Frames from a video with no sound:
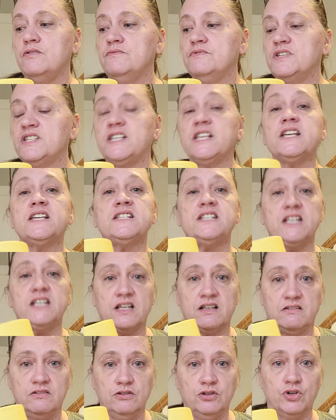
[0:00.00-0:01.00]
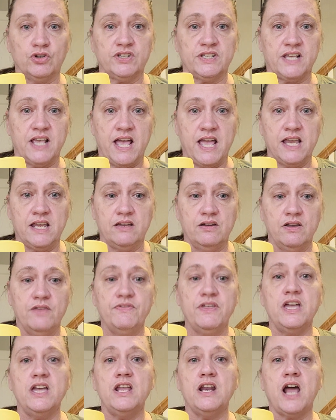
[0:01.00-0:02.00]
slick stick looks like
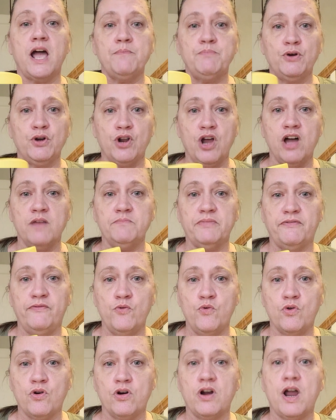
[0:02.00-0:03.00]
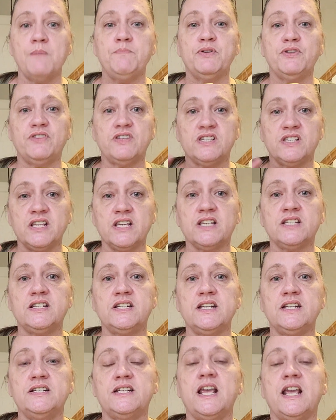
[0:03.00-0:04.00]
that I put on before. I put the slick
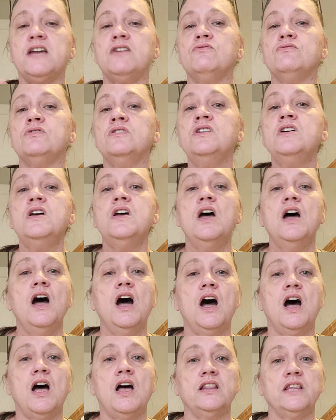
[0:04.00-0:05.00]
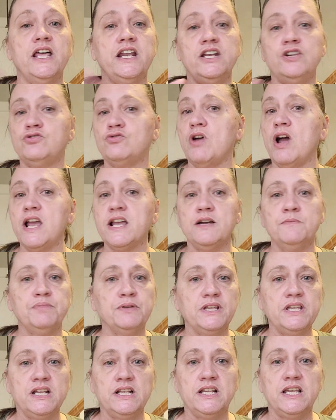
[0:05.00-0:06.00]
stick down, let it dry
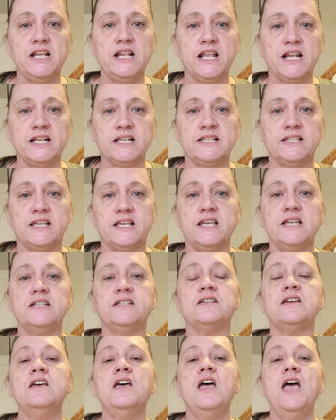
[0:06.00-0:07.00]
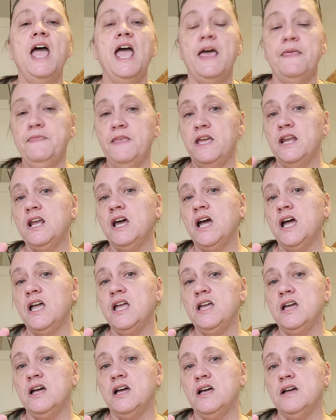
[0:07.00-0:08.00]
completely, let it sit, and then
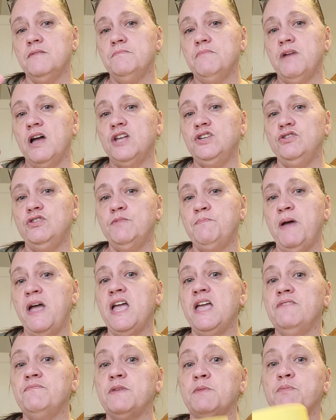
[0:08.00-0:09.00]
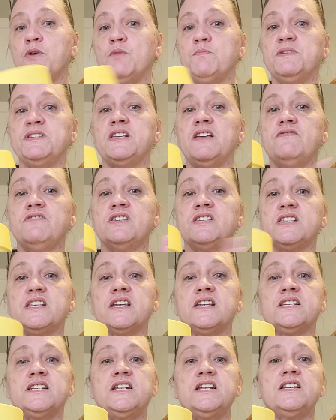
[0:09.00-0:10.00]
I do the paint. The purpose of the
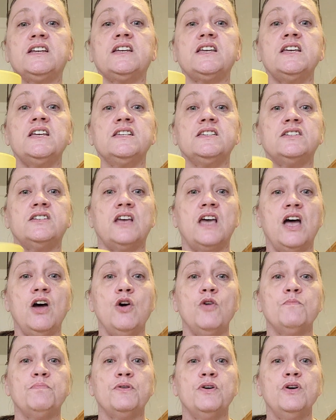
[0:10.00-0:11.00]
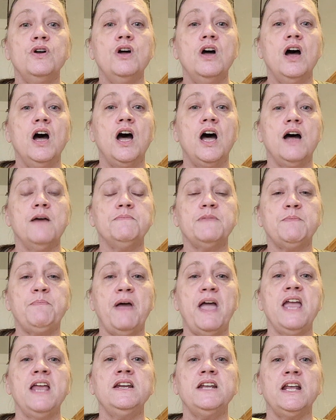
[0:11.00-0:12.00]
slick stick is to help the
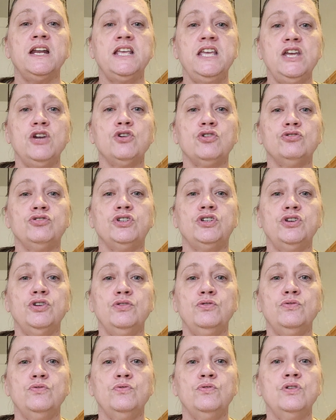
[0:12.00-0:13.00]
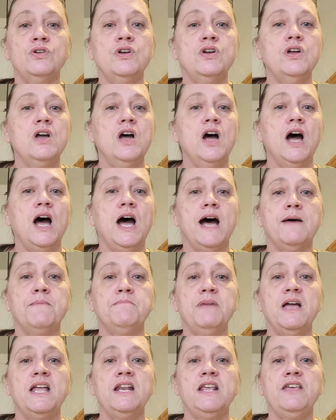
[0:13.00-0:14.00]
paint adhere to
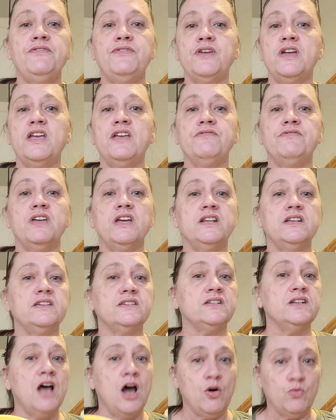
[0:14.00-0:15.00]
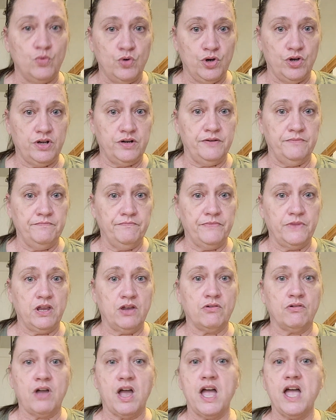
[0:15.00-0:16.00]
anything that is not wood.
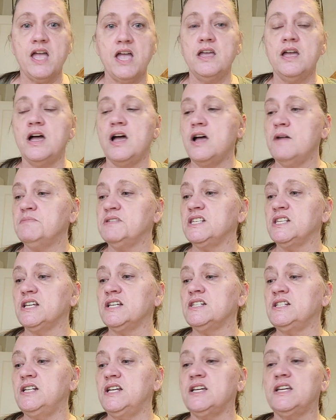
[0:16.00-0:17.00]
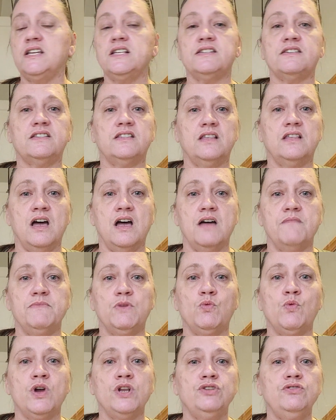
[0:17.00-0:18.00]
Okay, slick stick is
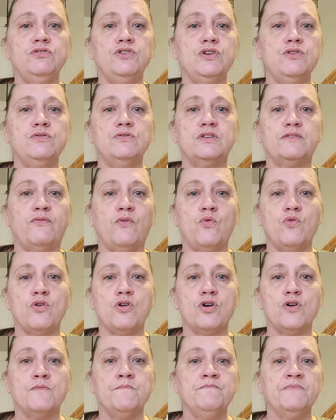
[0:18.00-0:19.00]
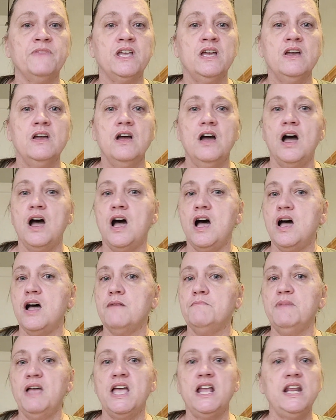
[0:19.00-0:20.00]
the one you use for
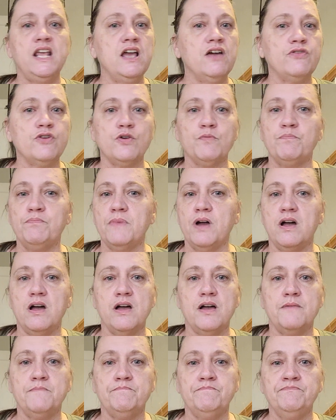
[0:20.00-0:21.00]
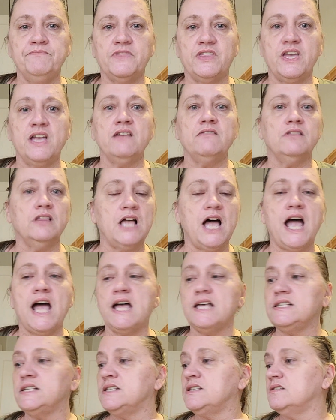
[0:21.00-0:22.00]
any other thing,
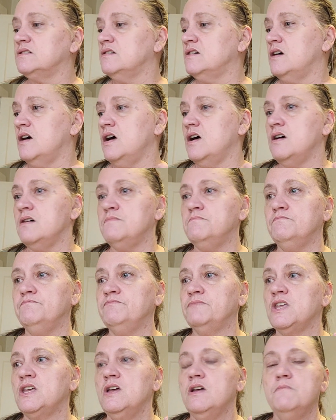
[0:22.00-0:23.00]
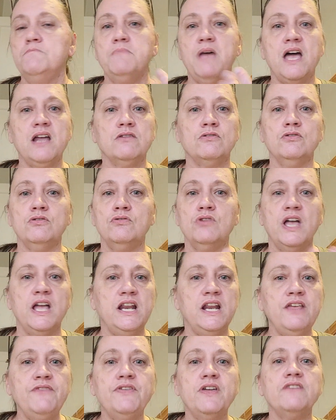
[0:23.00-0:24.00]
glass, metal,
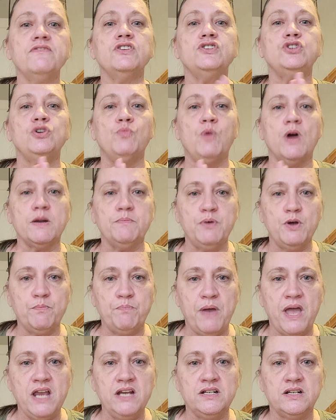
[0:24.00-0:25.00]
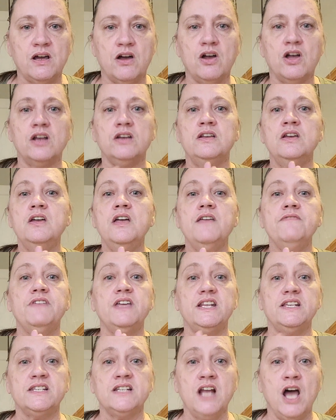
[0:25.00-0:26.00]
anything that you want to put paint on that
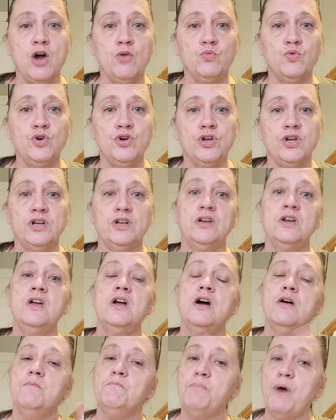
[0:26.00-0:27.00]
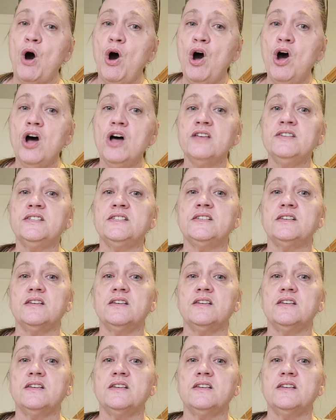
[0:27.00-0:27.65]
is not wood. Boss